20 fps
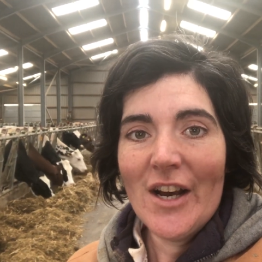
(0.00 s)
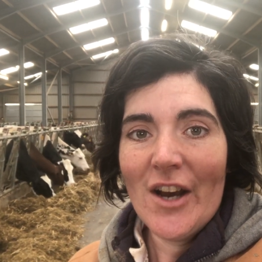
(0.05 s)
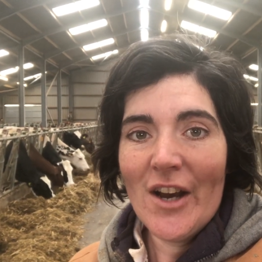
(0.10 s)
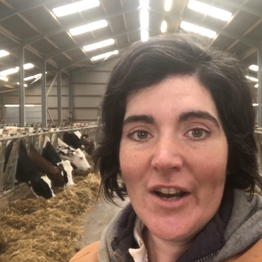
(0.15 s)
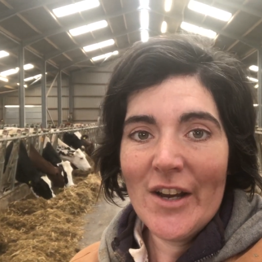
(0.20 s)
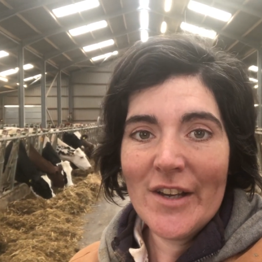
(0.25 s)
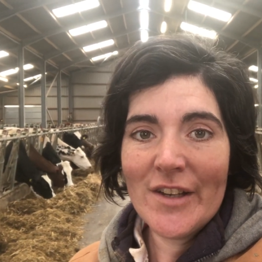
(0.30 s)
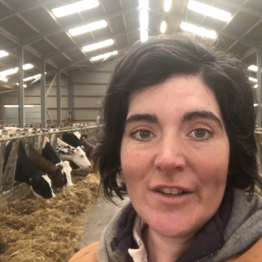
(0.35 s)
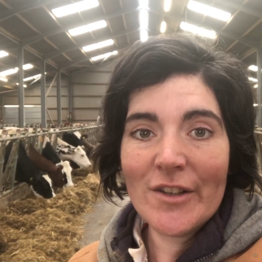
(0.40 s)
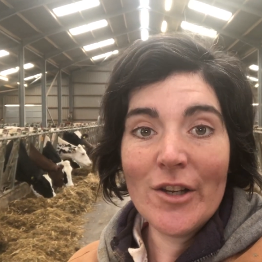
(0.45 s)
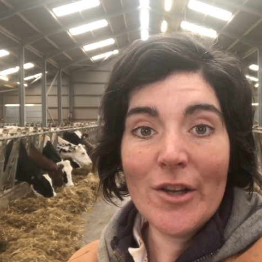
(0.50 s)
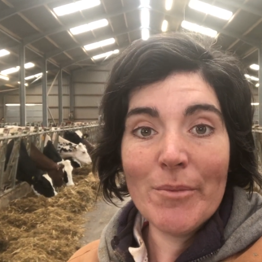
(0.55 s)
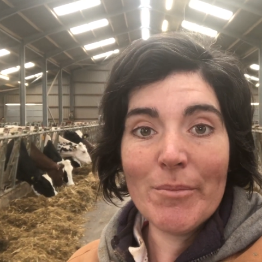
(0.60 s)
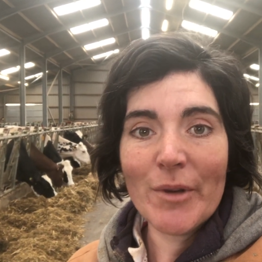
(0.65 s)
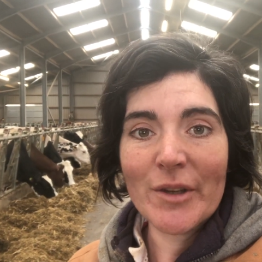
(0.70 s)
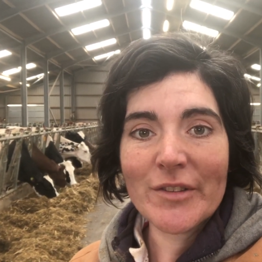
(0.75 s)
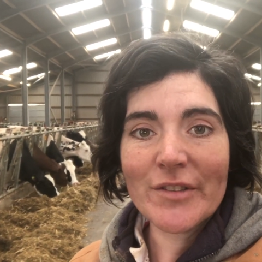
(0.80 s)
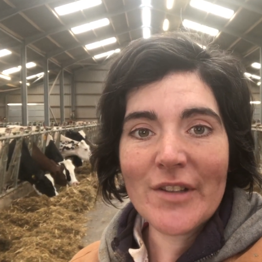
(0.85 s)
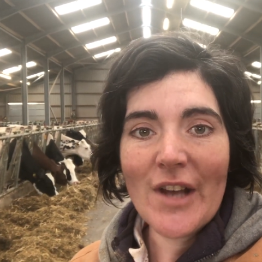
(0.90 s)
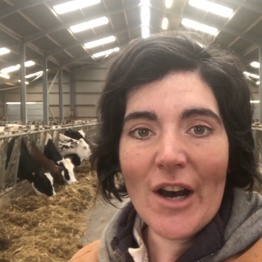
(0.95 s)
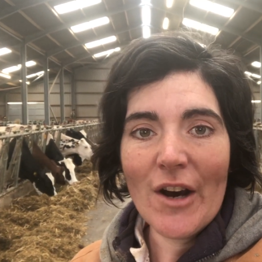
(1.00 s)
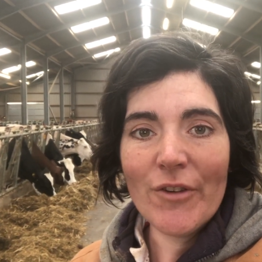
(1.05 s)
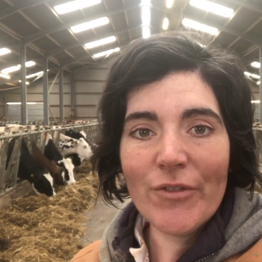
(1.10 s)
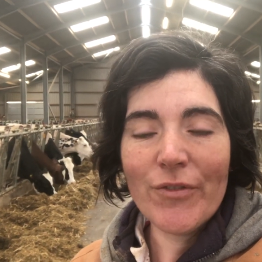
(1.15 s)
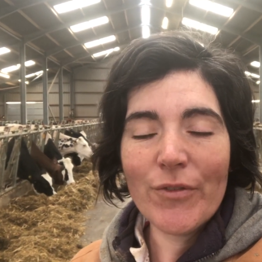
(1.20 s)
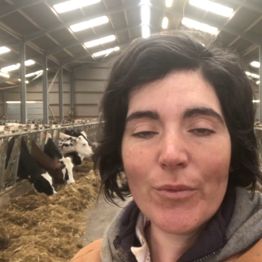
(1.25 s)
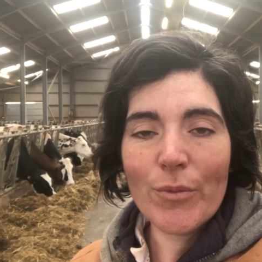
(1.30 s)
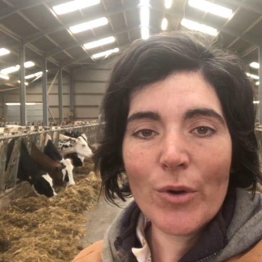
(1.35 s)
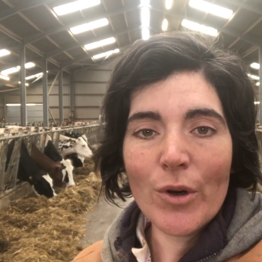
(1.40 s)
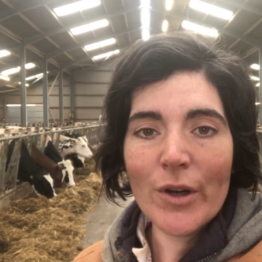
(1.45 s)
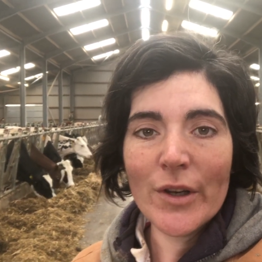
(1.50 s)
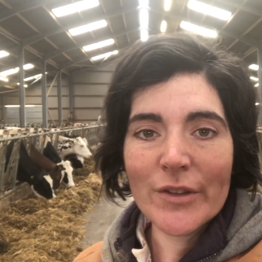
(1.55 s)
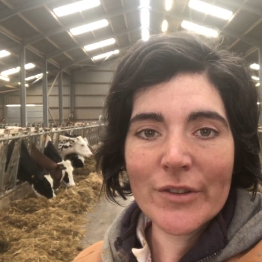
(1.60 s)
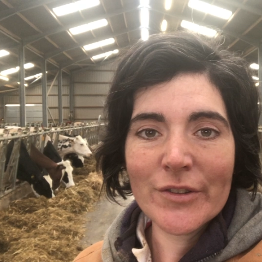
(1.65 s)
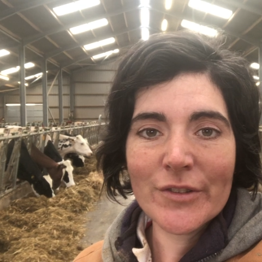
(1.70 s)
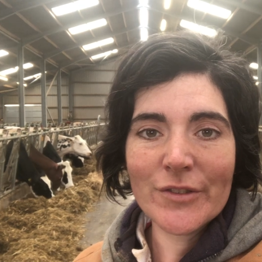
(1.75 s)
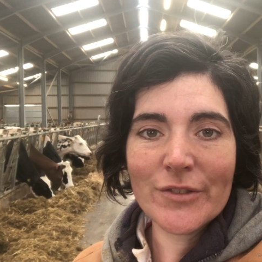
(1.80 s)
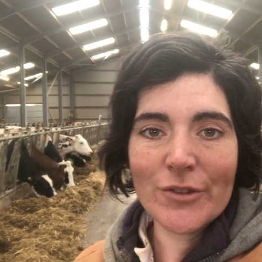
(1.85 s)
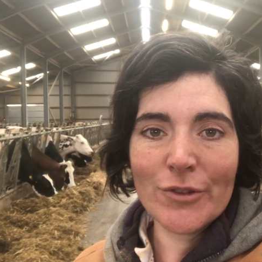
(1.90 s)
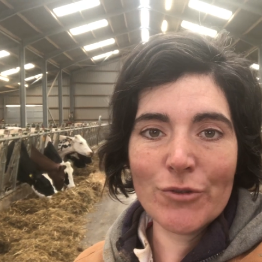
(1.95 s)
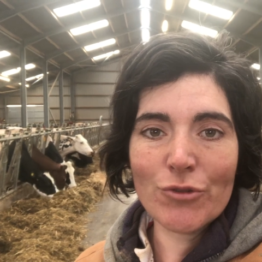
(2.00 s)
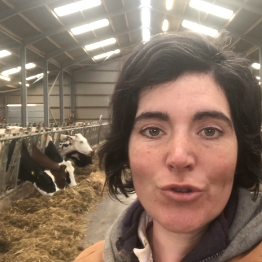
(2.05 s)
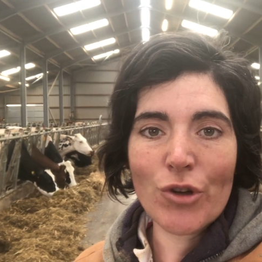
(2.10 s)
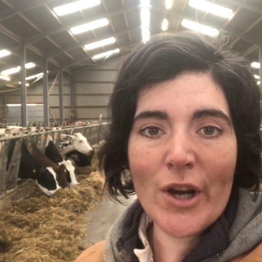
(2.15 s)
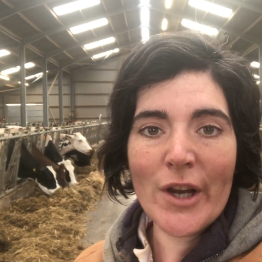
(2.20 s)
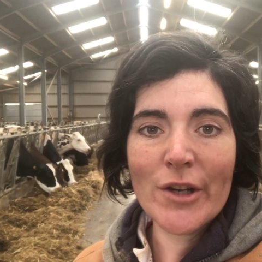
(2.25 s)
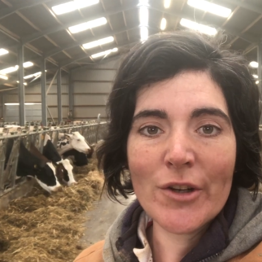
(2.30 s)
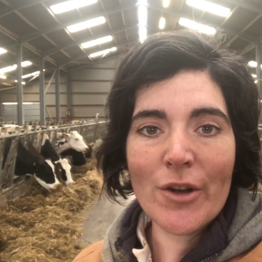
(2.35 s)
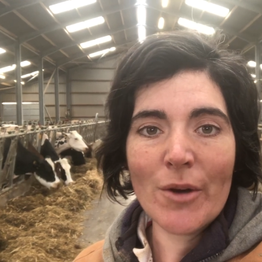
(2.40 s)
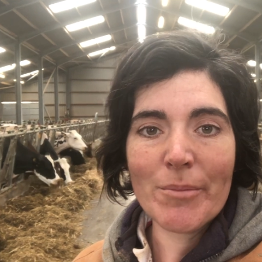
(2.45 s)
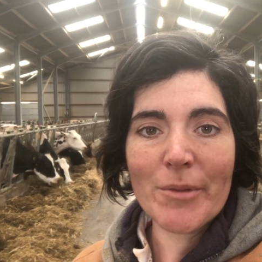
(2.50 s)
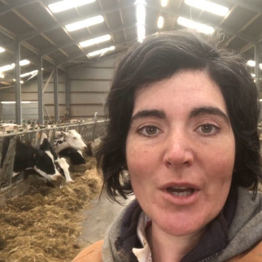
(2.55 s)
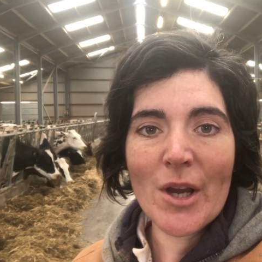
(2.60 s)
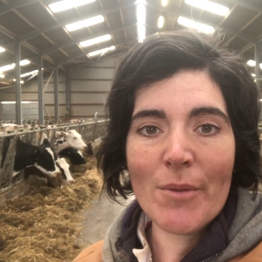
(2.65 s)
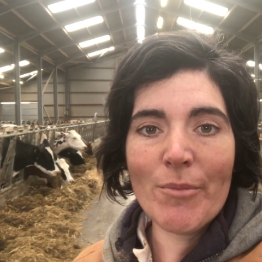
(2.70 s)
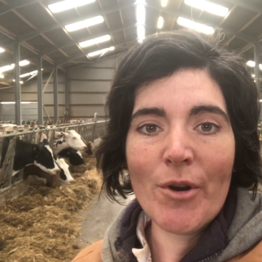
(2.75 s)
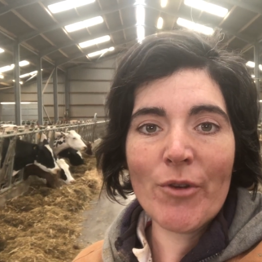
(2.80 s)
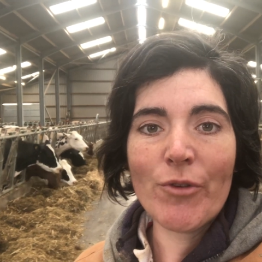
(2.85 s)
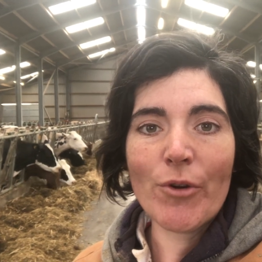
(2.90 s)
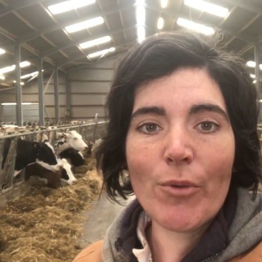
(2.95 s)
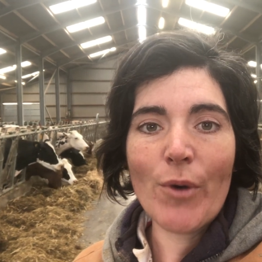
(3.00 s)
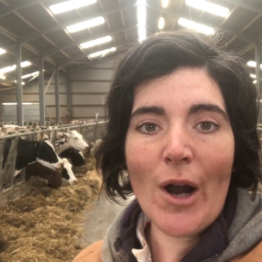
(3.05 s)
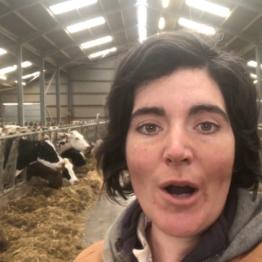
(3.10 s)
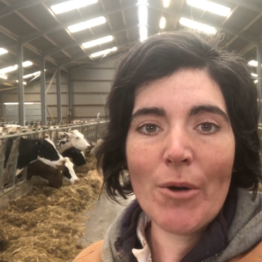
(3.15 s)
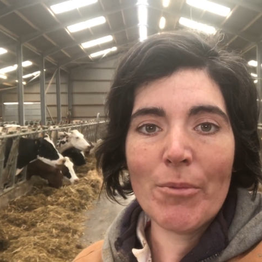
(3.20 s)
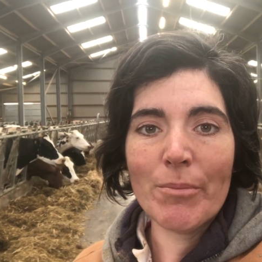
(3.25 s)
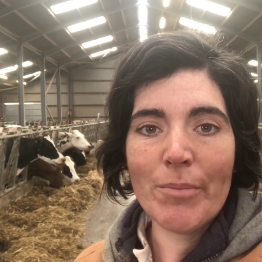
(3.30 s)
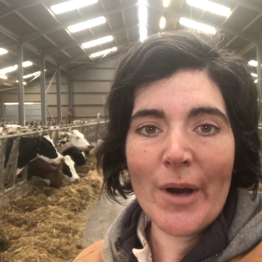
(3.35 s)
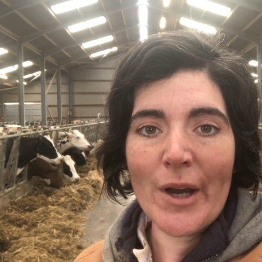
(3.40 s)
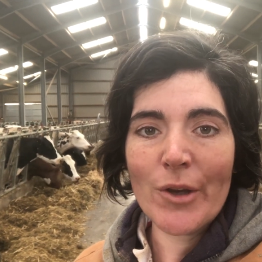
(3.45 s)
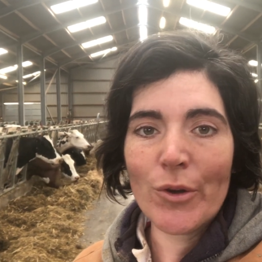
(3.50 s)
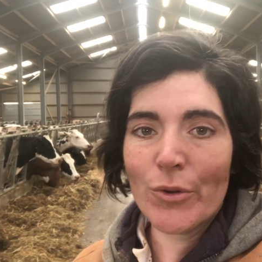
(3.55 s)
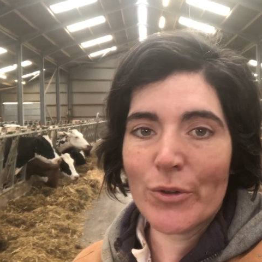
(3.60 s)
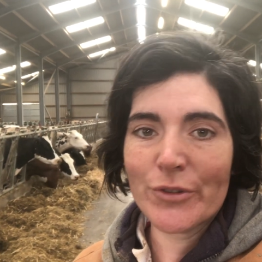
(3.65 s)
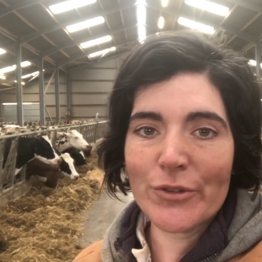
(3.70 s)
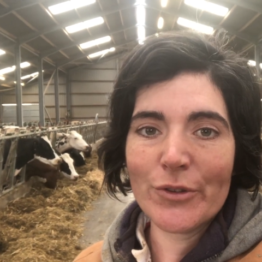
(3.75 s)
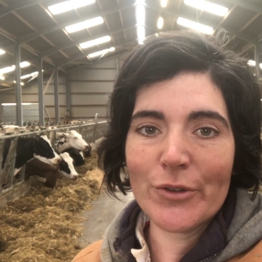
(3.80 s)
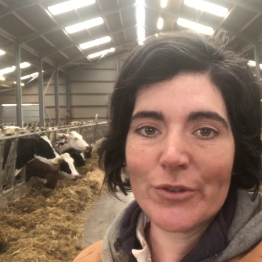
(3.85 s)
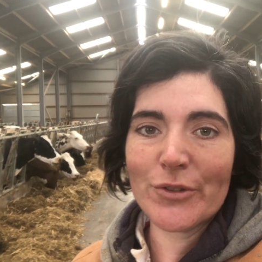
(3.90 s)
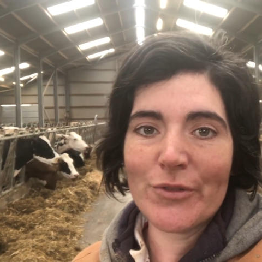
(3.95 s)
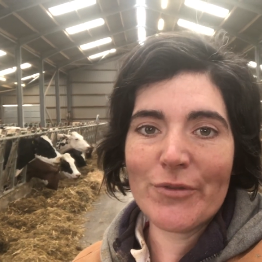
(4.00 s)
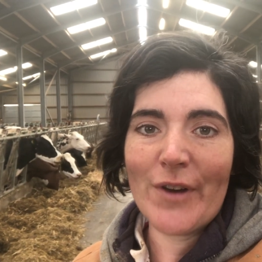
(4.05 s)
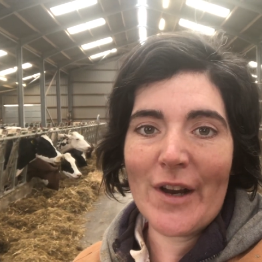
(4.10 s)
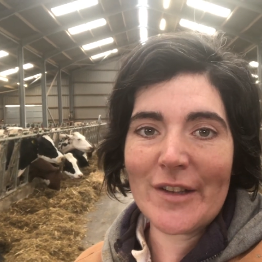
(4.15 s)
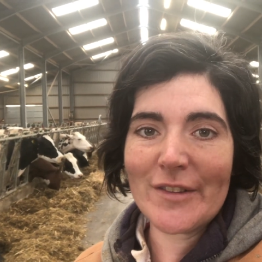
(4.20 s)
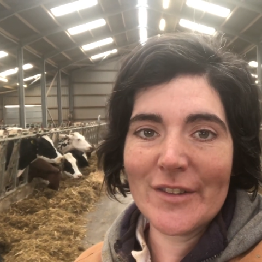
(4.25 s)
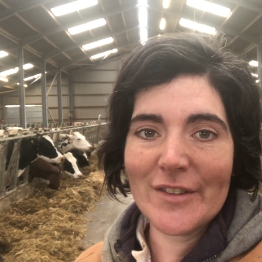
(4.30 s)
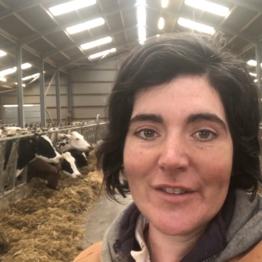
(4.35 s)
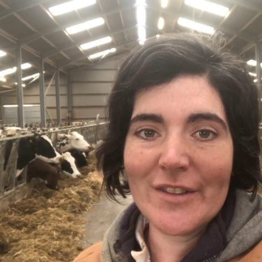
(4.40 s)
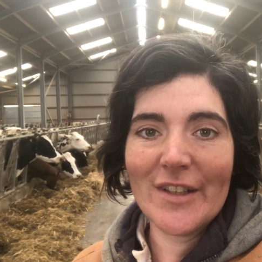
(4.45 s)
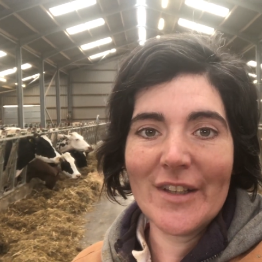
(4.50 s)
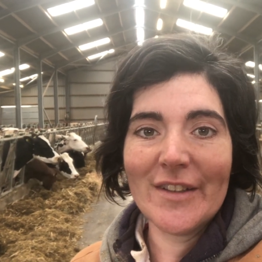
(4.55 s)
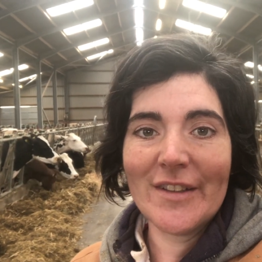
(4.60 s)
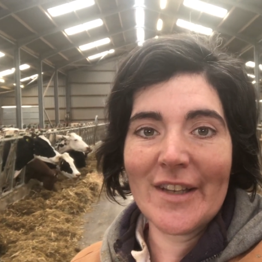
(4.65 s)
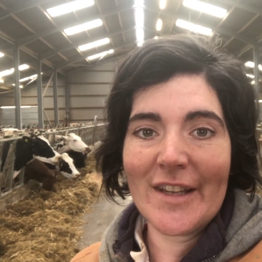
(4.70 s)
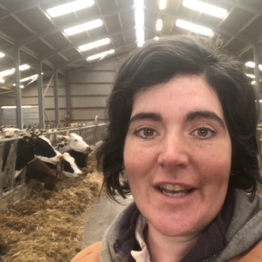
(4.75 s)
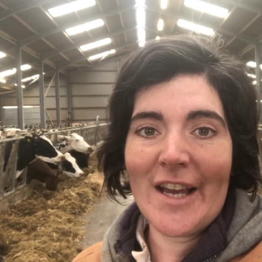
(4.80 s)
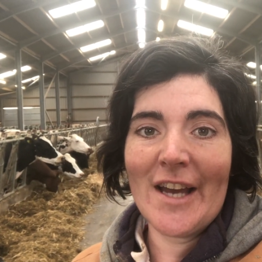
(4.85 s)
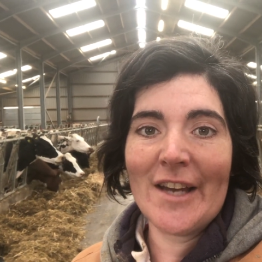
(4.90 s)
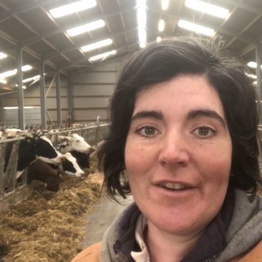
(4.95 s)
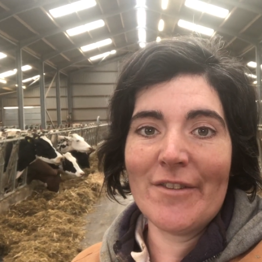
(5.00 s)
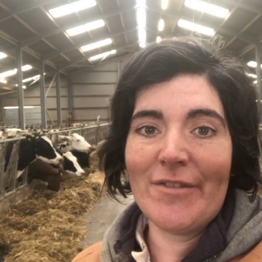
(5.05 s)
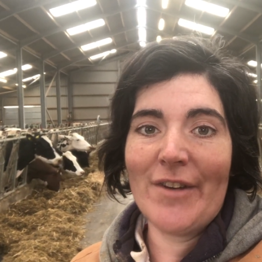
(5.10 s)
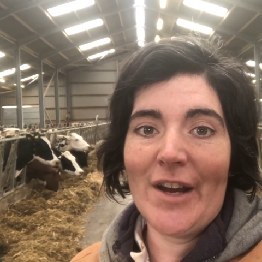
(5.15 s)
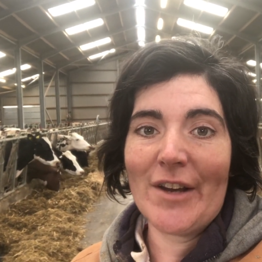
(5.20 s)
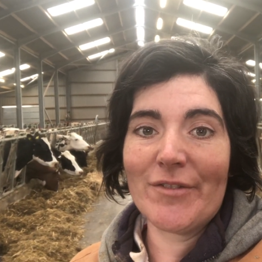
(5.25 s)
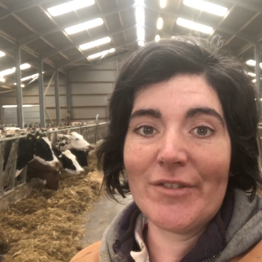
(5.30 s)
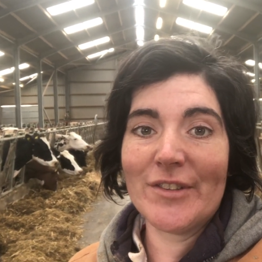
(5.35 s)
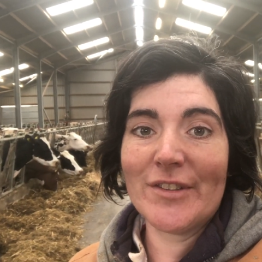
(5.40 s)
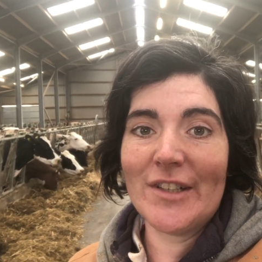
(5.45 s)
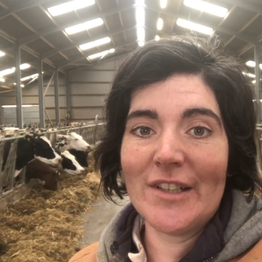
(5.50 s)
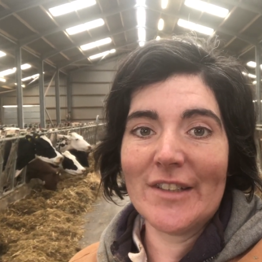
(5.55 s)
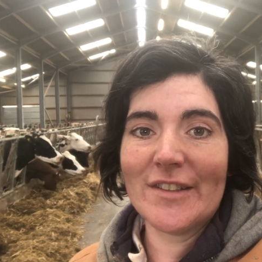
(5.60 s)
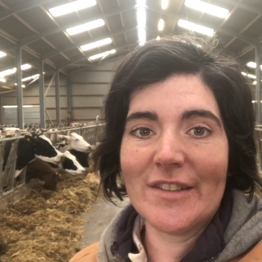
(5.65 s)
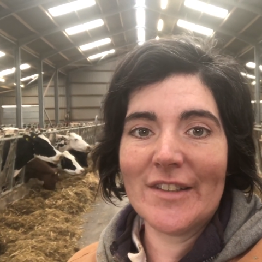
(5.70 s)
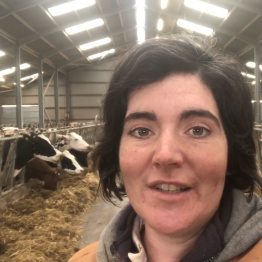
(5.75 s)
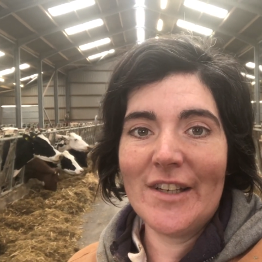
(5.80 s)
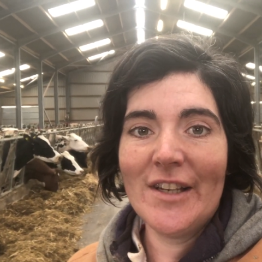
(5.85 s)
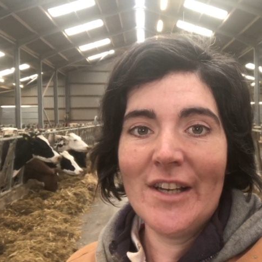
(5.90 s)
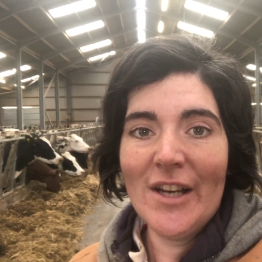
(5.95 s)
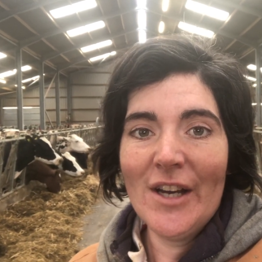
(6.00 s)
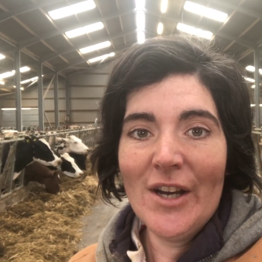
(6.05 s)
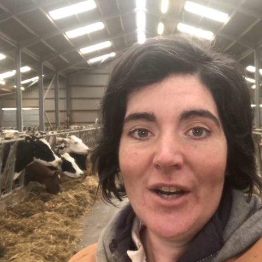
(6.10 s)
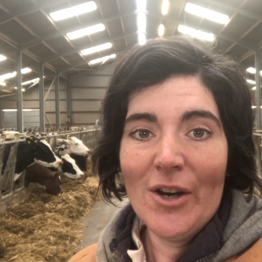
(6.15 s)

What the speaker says: I learned myself, was to try and not become overwhelmed by all sorts of factors that can affect fertility